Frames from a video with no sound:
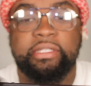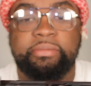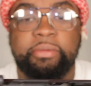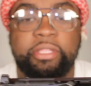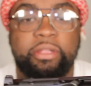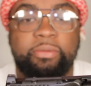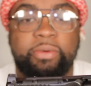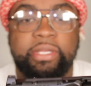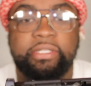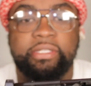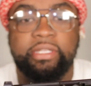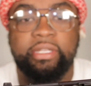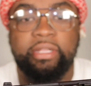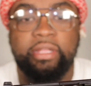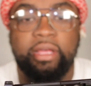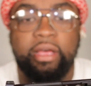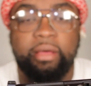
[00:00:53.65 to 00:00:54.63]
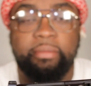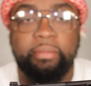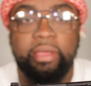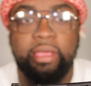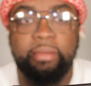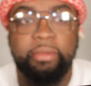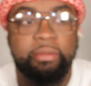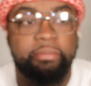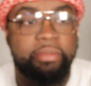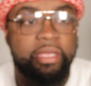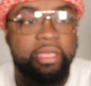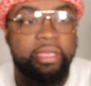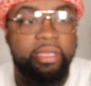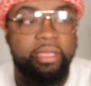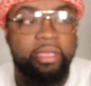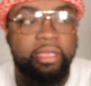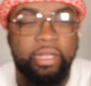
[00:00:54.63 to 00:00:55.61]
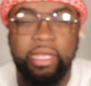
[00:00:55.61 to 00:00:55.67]
Smith & Wesson
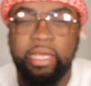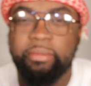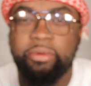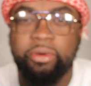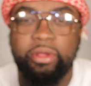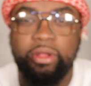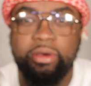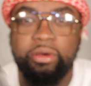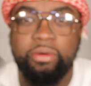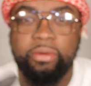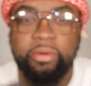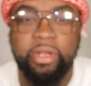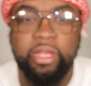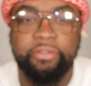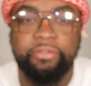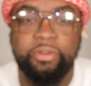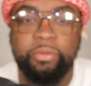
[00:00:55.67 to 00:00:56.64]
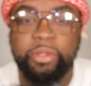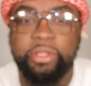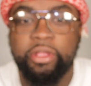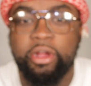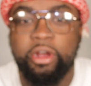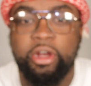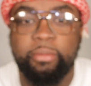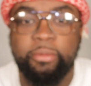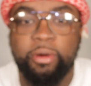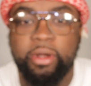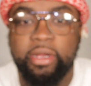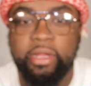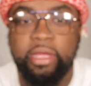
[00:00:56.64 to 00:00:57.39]
MMP 9.0 or whatever with the armor